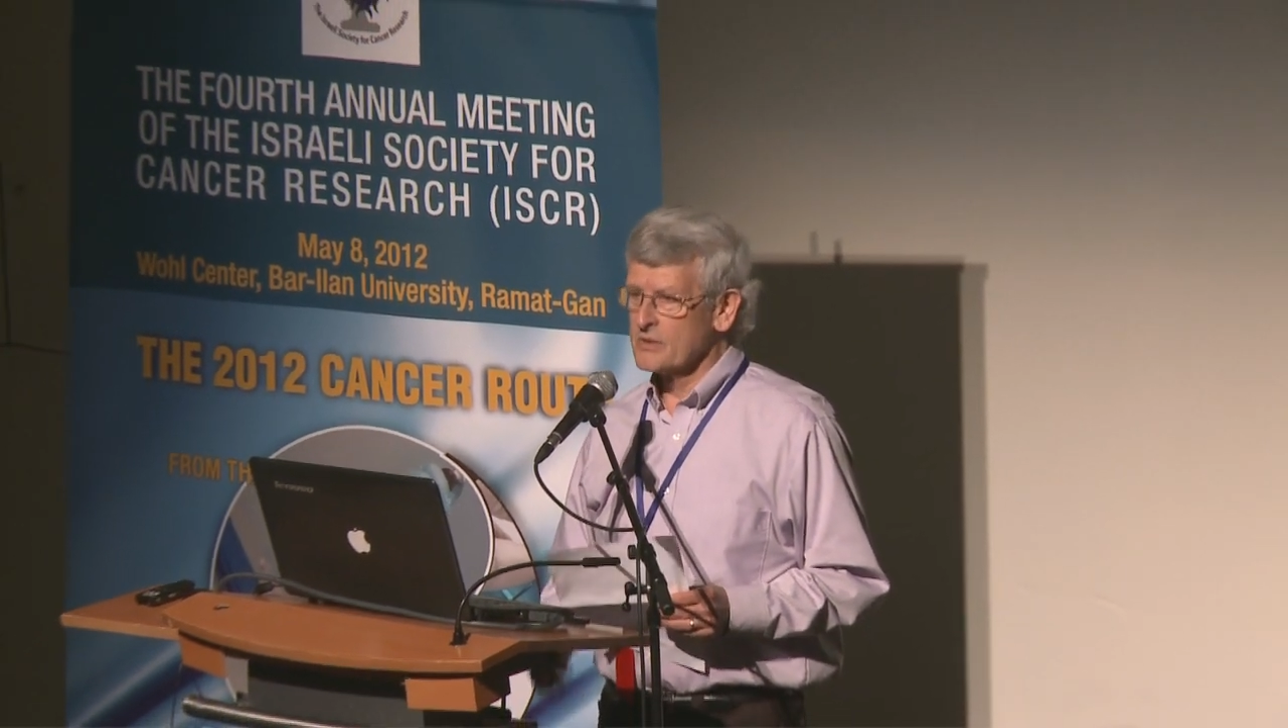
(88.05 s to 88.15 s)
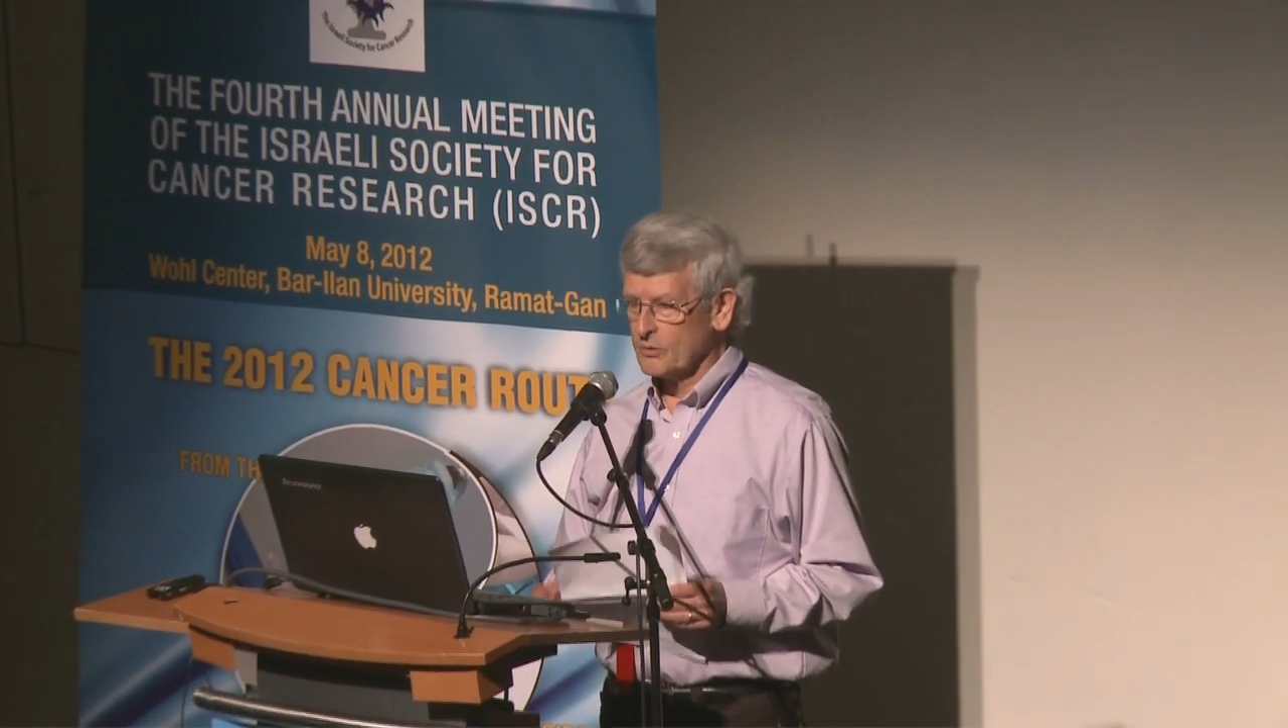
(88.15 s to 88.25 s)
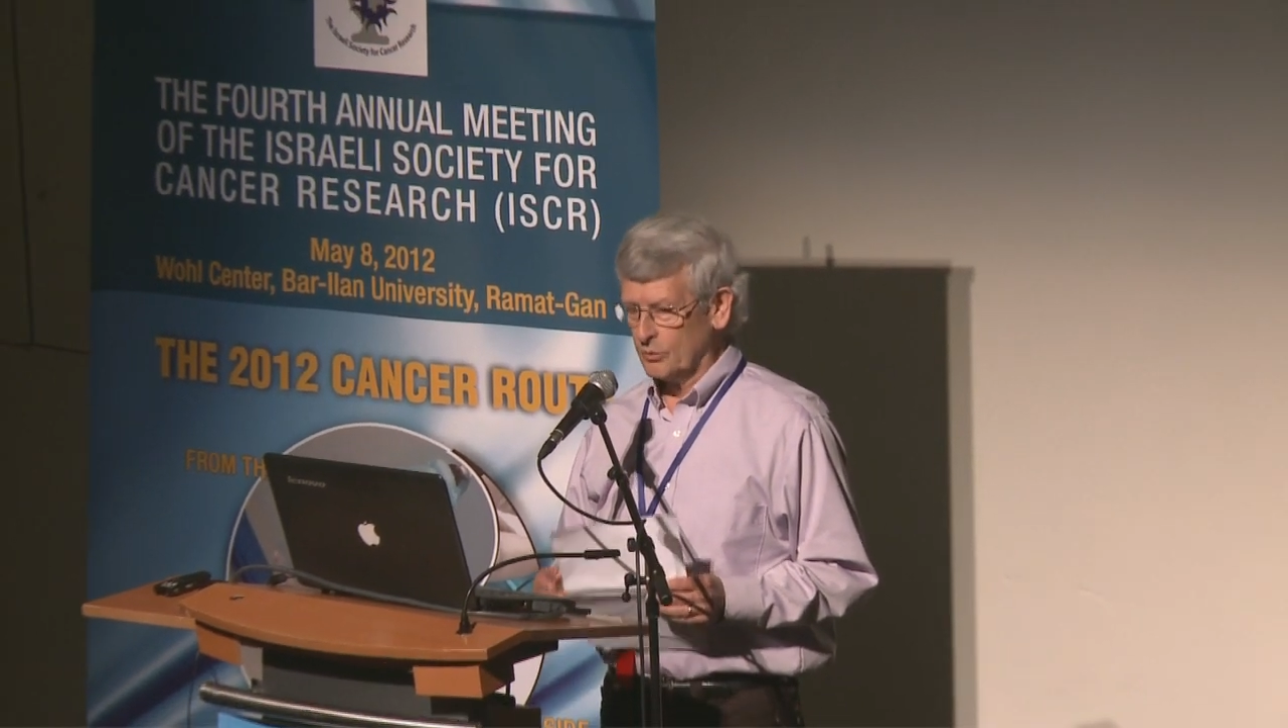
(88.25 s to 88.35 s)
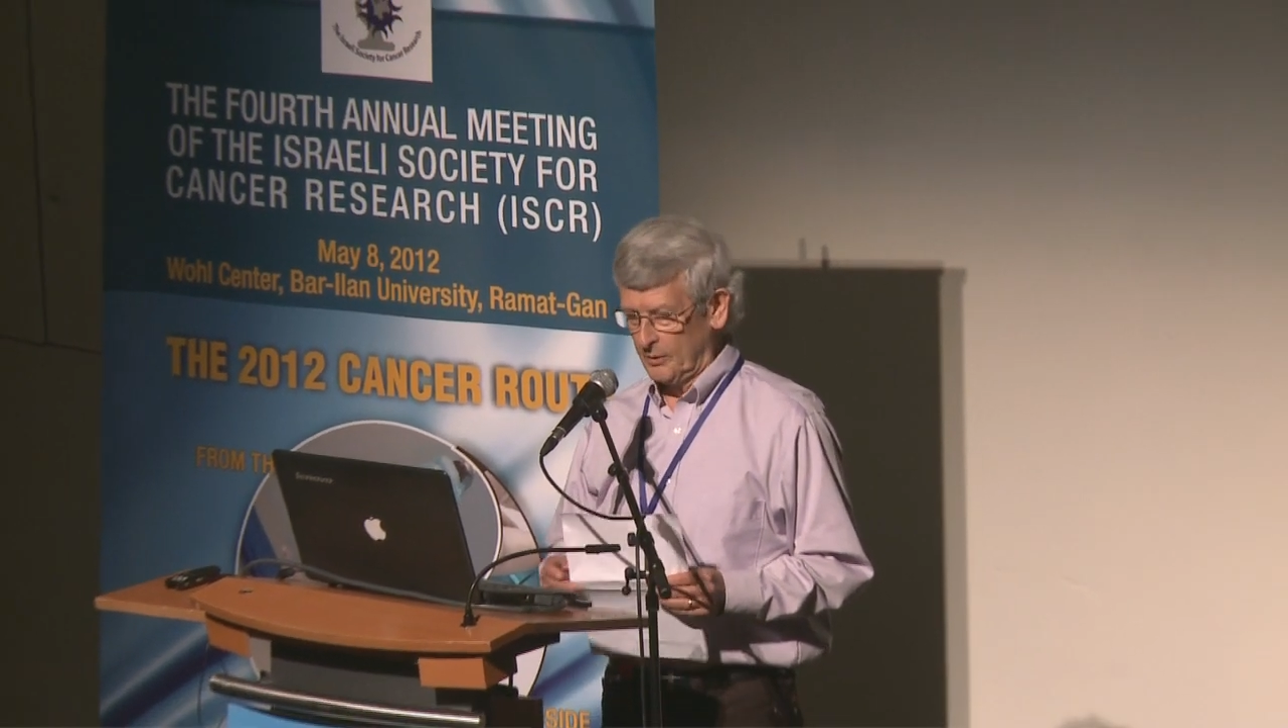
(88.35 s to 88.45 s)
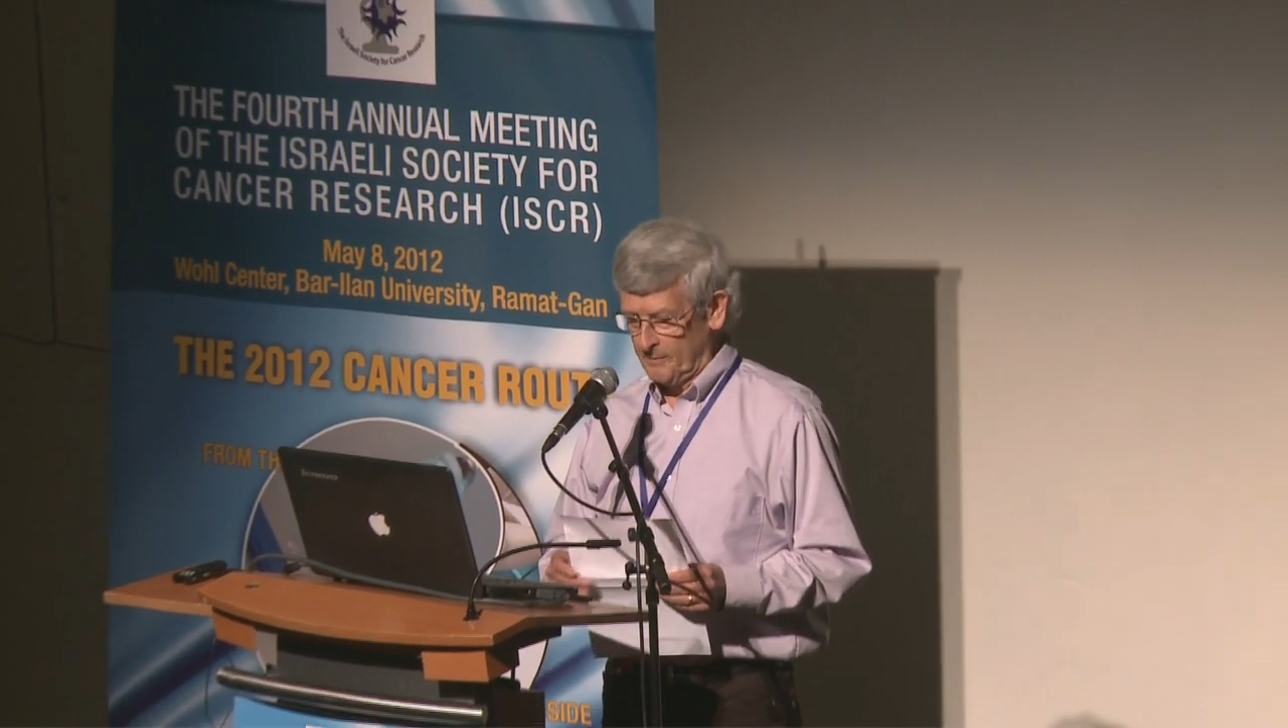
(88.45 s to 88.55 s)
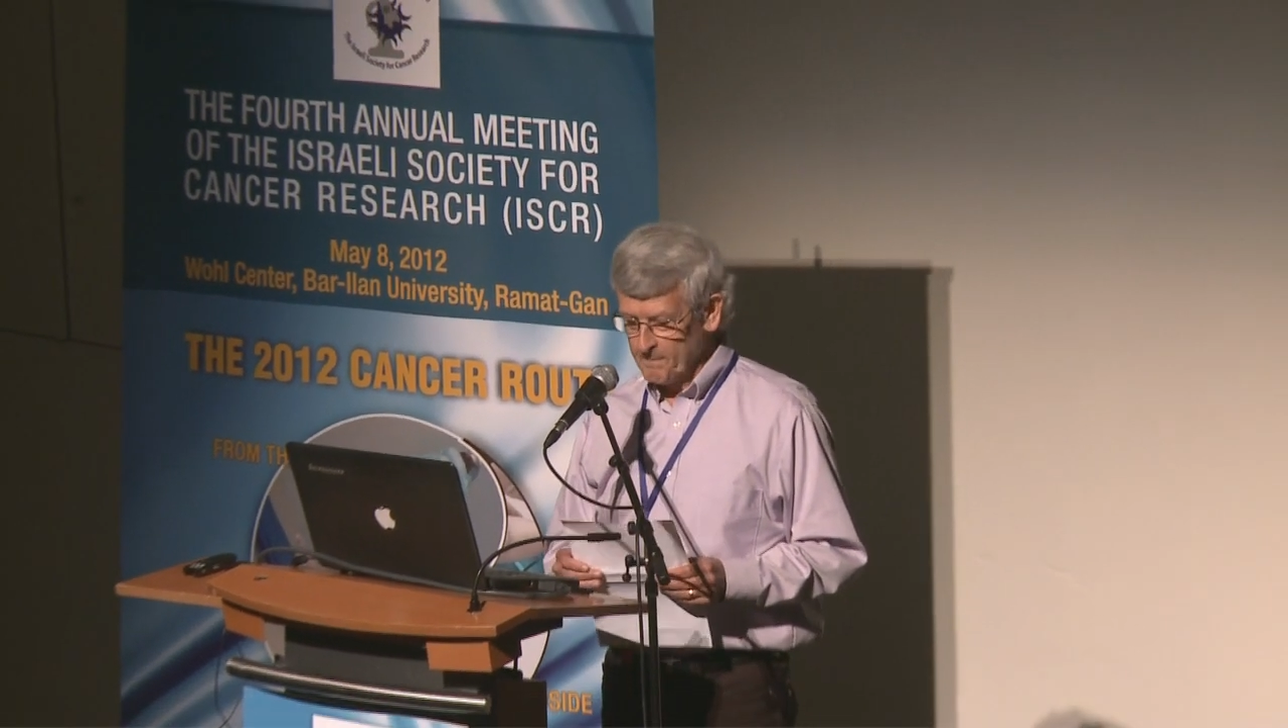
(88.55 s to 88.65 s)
School,